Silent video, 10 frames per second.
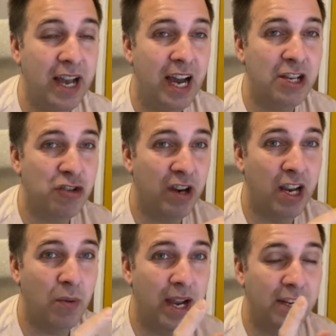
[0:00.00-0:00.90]
I straight
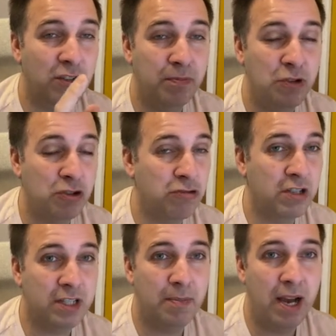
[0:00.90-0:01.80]
away just
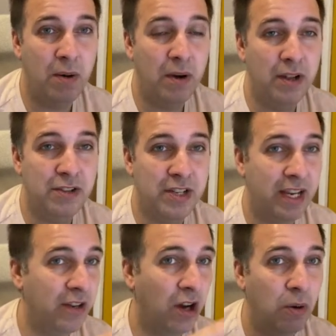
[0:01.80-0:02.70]
cross them out and
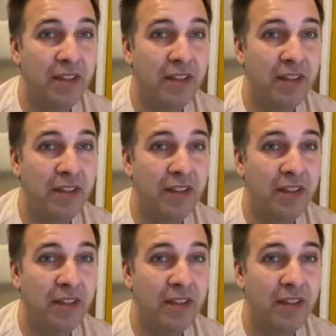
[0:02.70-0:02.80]
say no.